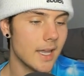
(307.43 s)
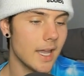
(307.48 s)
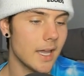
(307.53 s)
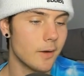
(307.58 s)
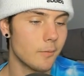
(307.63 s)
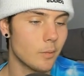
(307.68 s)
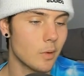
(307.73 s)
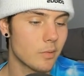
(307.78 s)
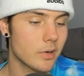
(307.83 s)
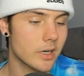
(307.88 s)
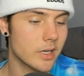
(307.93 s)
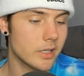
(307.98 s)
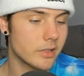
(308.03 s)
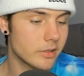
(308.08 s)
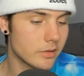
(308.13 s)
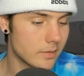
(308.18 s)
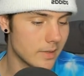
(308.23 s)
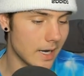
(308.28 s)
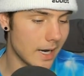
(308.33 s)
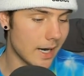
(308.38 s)
And what we're gonna
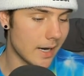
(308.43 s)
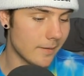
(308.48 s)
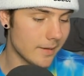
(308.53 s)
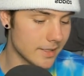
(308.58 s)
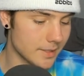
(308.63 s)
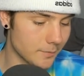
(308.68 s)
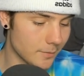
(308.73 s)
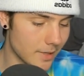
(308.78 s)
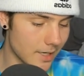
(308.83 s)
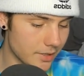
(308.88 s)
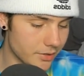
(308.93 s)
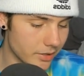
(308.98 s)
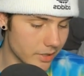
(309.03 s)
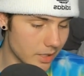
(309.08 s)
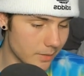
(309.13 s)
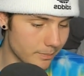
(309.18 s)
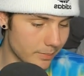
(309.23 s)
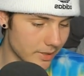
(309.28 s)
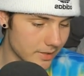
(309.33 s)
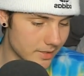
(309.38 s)
do now is we're actually
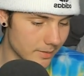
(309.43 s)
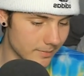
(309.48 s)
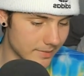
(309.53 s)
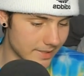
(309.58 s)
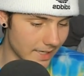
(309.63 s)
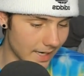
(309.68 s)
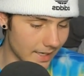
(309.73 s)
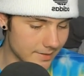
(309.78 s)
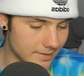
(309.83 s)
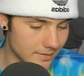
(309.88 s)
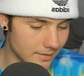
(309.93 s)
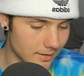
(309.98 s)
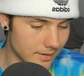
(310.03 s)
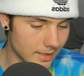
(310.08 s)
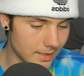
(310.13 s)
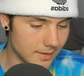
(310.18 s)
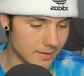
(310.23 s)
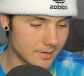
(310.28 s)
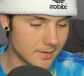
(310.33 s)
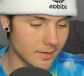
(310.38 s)
gonna put some text on
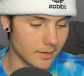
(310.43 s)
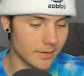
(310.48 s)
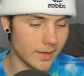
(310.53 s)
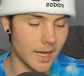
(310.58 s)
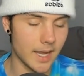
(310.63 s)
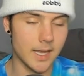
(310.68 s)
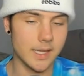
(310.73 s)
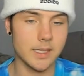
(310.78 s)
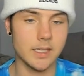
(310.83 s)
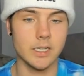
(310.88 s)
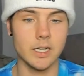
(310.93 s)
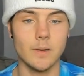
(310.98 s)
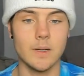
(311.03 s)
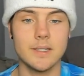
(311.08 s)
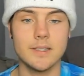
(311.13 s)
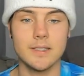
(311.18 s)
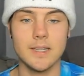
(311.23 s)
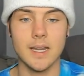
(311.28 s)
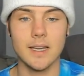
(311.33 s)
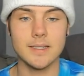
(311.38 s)
it so that, you know,
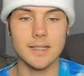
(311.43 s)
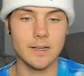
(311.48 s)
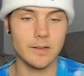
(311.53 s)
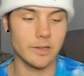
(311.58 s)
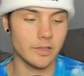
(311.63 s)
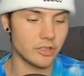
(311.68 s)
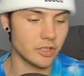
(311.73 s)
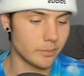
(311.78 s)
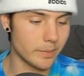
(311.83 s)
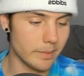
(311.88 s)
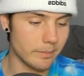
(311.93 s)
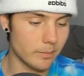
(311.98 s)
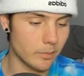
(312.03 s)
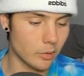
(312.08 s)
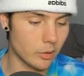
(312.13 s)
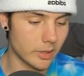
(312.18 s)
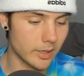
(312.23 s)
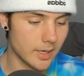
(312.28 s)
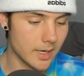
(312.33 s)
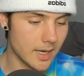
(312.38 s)
it stands out a little bit
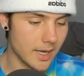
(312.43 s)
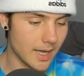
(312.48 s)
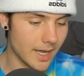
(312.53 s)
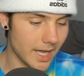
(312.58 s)
more,